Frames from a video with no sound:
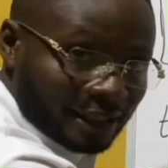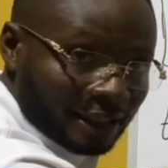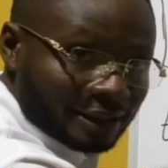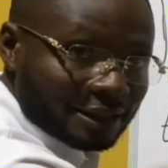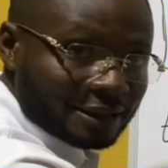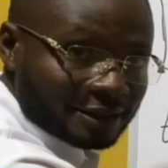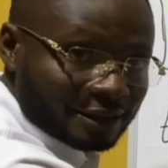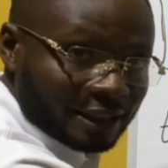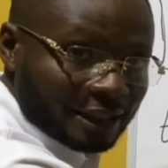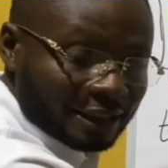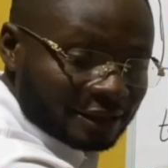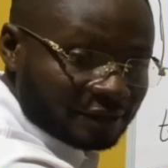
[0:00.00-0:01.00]
tan is
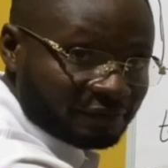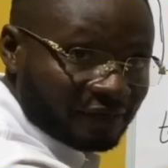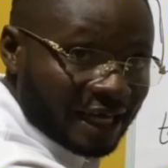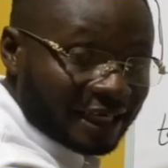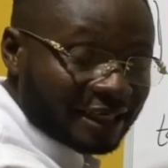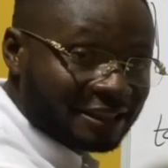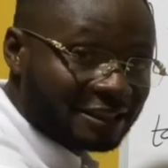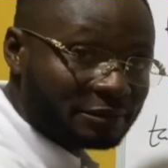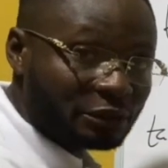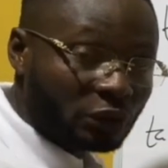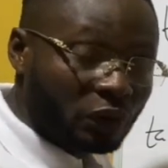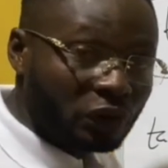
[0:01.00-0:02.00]
negative, and this is
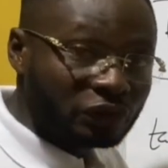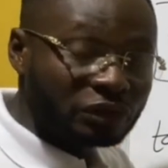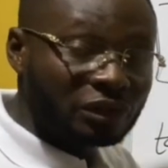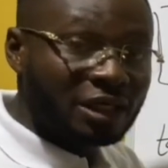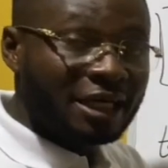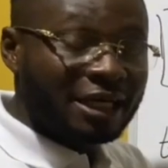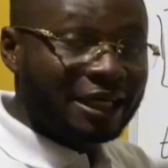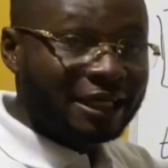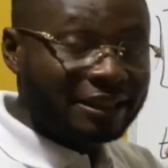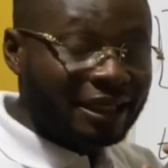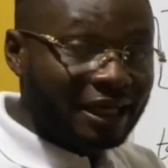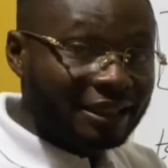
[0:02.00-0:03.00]
because the
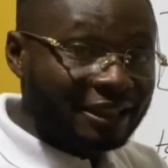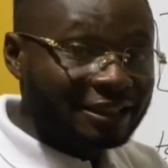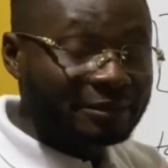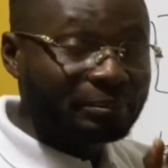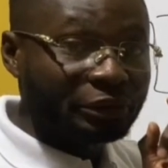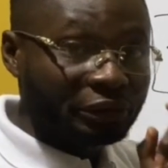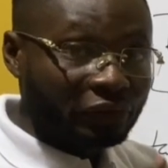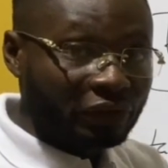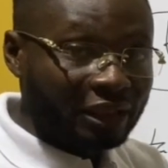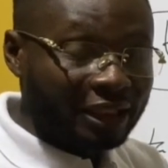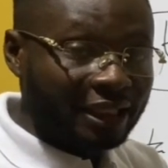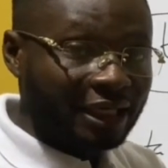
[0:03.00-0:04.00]
tan is
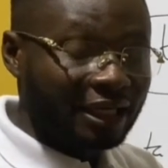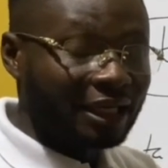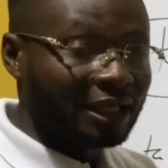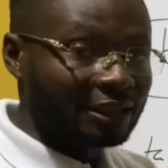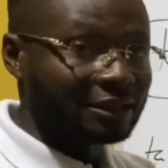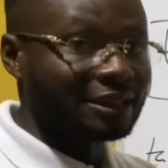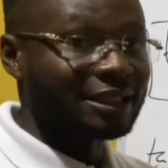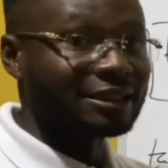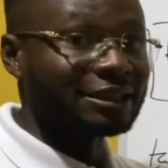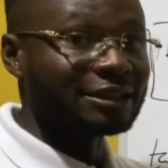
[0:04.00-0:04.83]
periodic and it